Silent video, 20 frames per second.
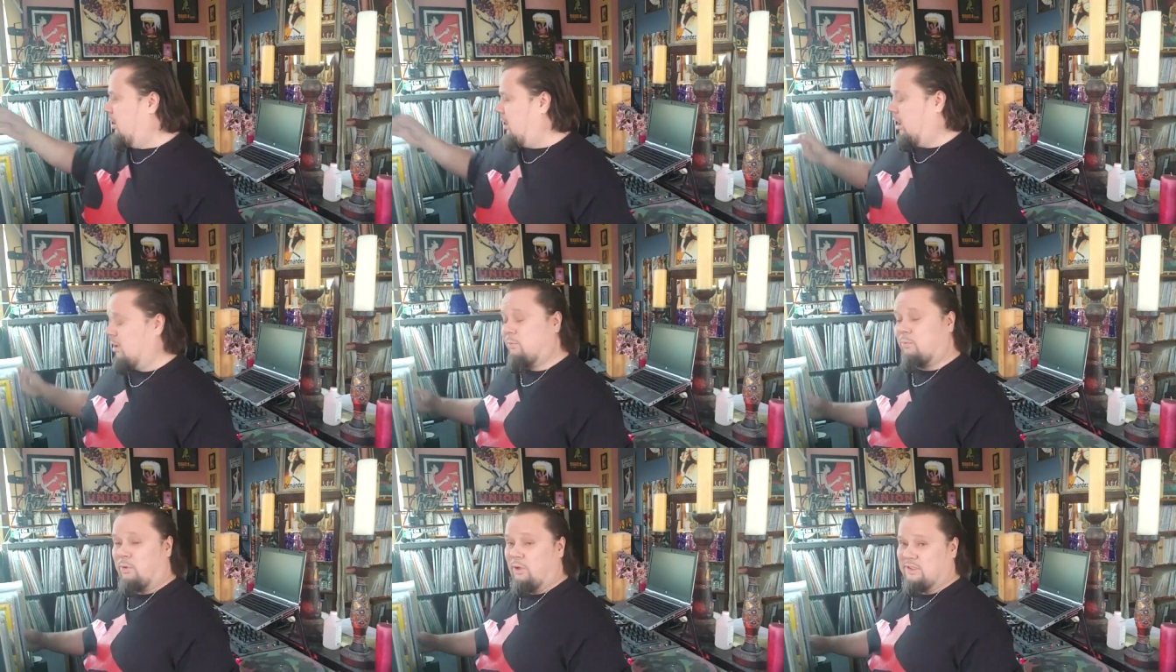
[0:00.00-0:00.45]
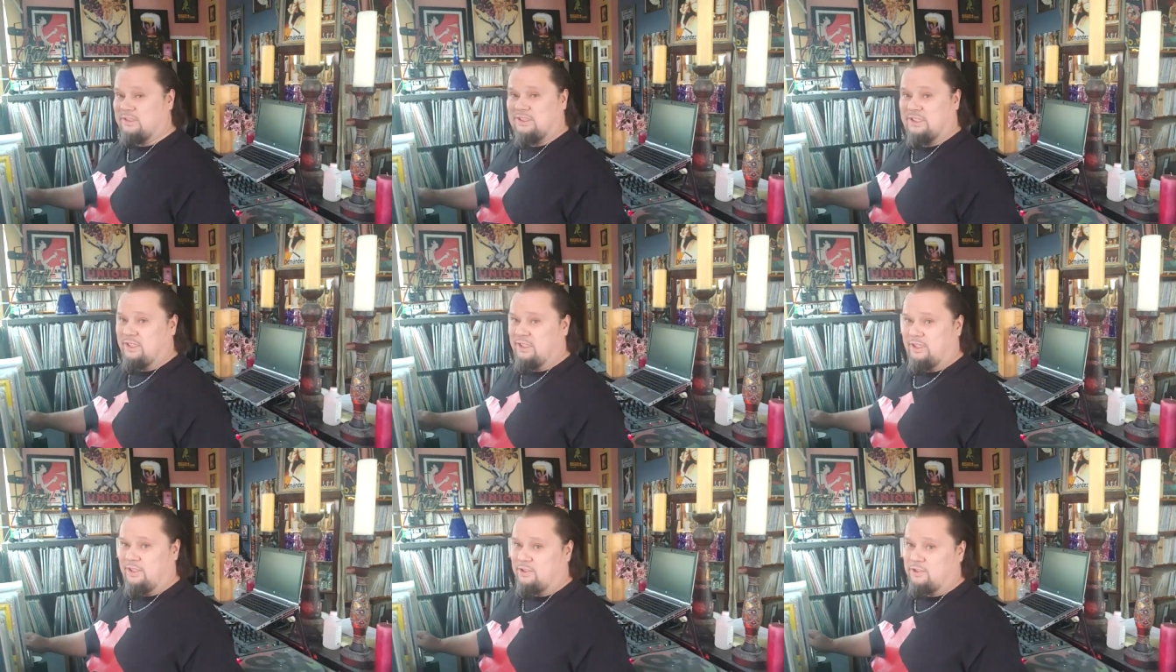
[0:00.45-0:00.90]
on
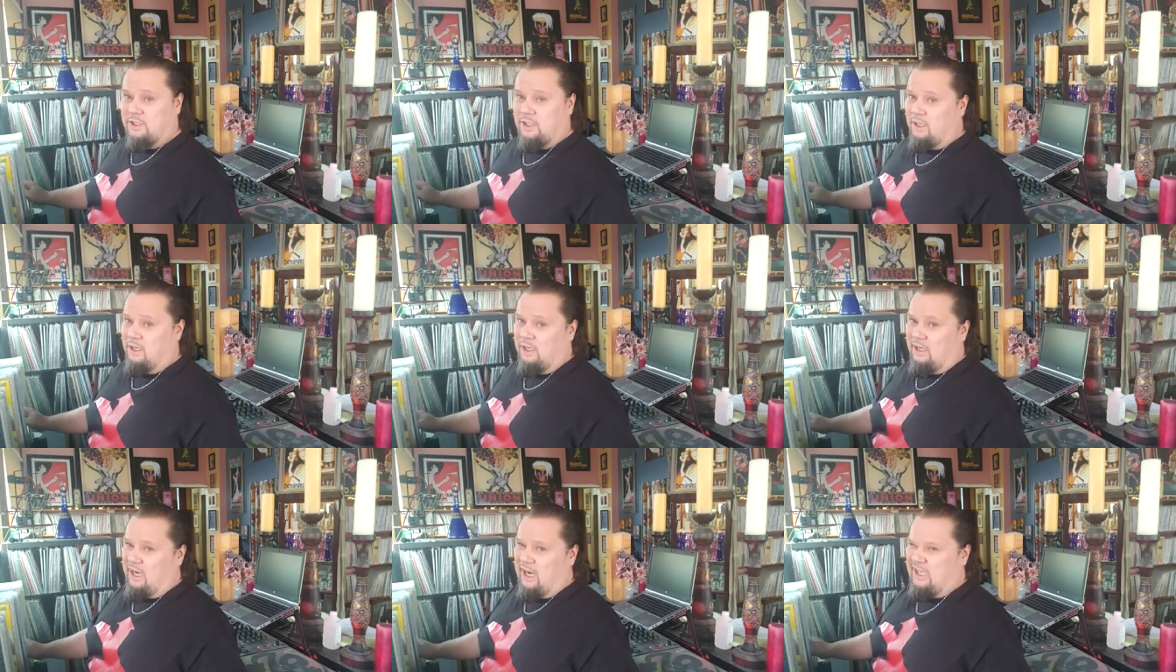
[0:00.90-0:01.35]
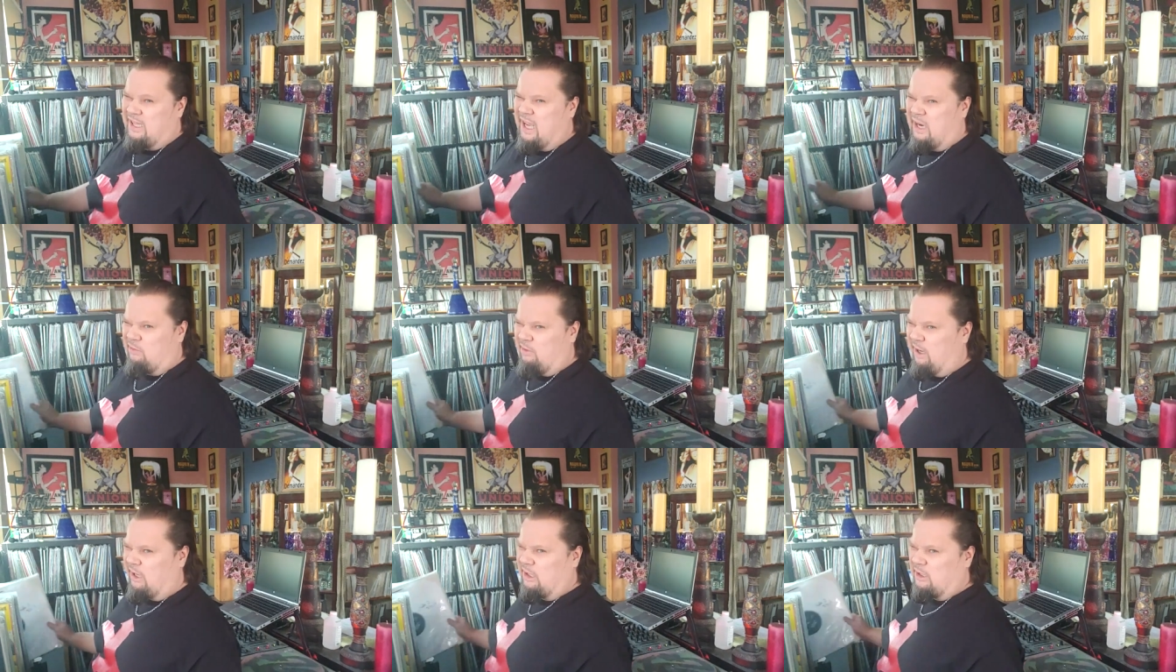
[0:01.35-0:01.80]
Prestige, and
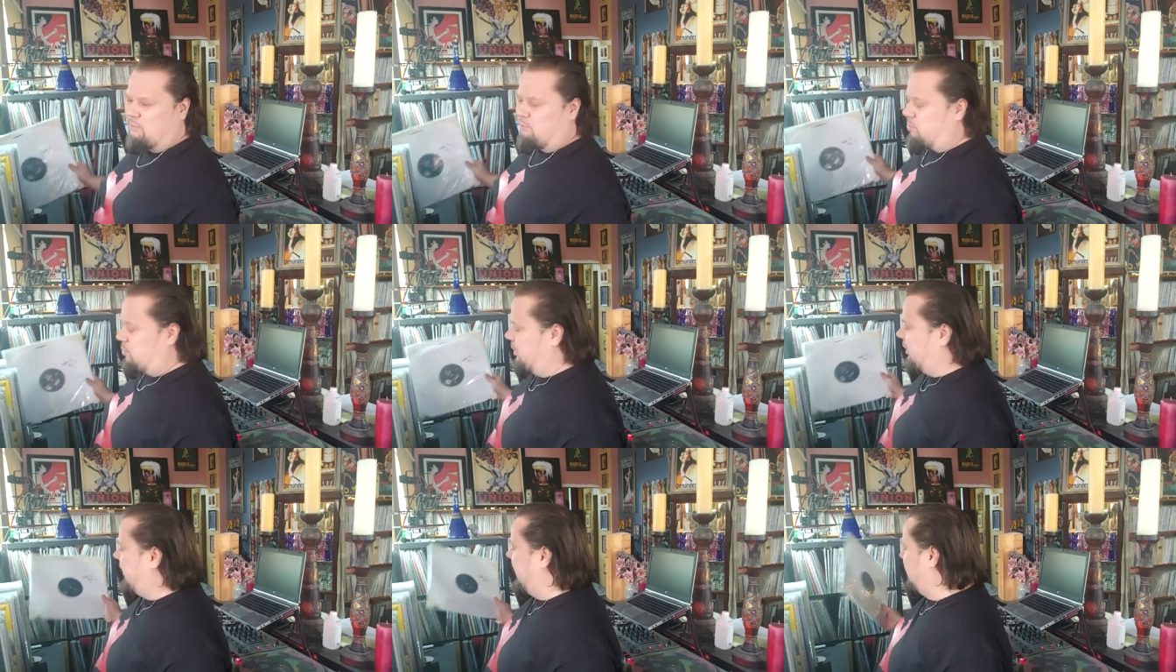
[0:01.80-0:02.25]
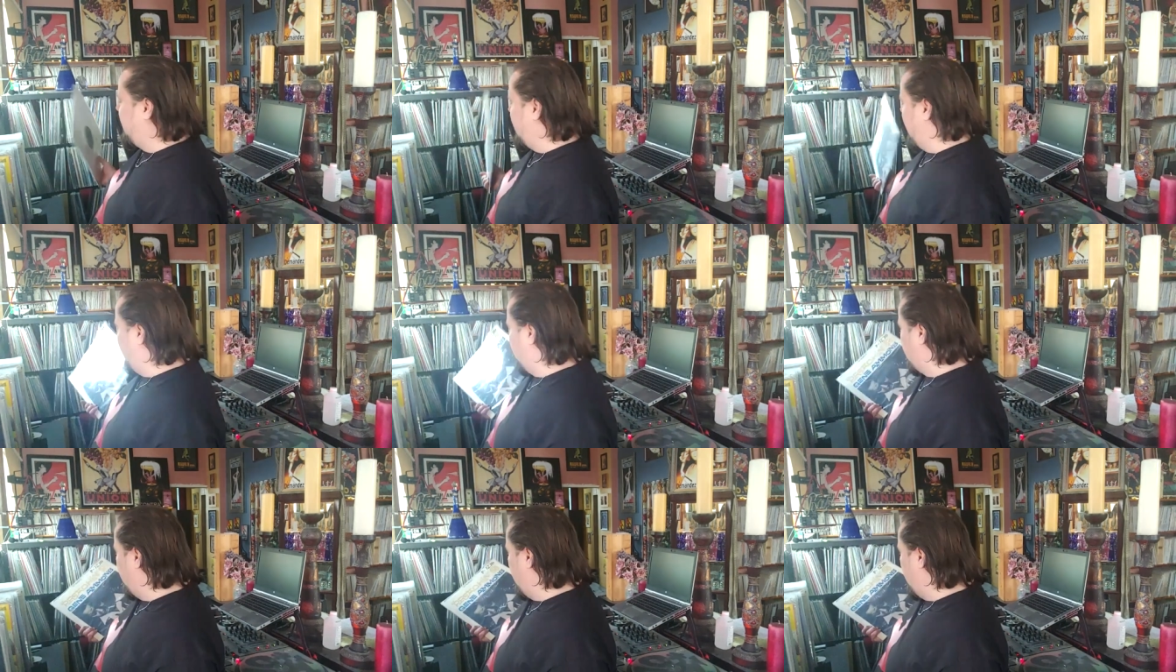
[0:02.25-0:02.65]
that record's pretty easy to